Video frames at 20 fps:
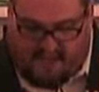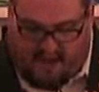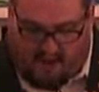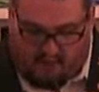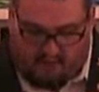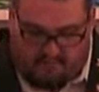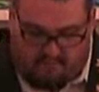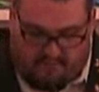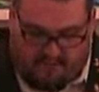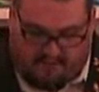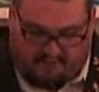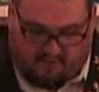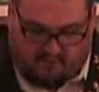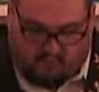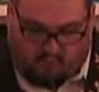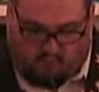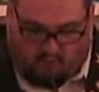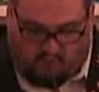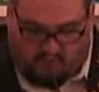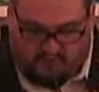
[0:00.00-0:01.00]
how he made
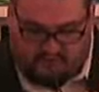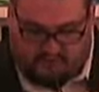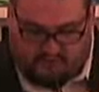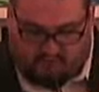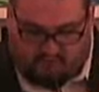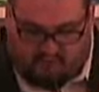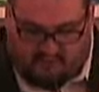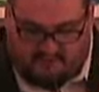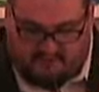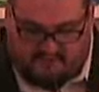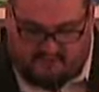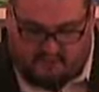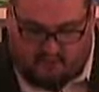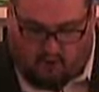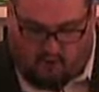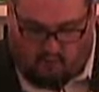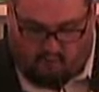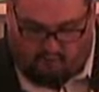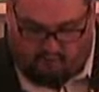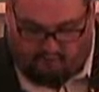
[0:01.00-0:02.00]
the waters of the Red
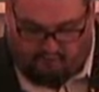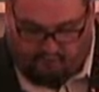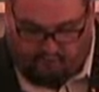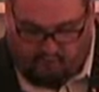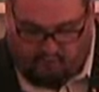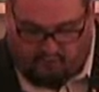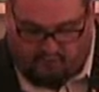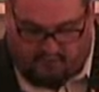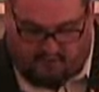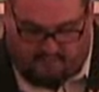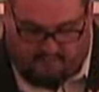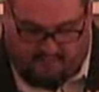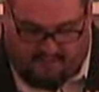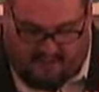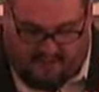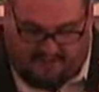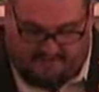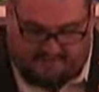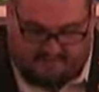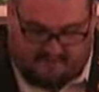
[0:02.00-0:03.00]
Sea overflow
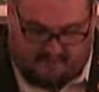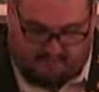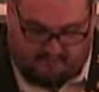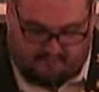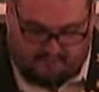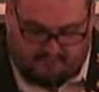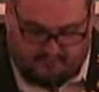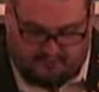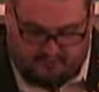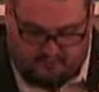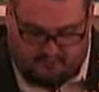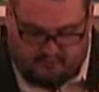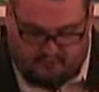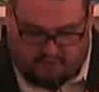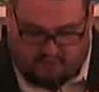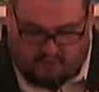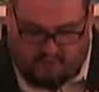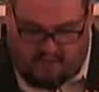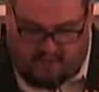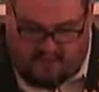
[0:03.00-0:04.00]
them as they pursued
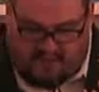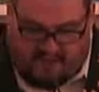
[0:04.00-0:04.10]
you,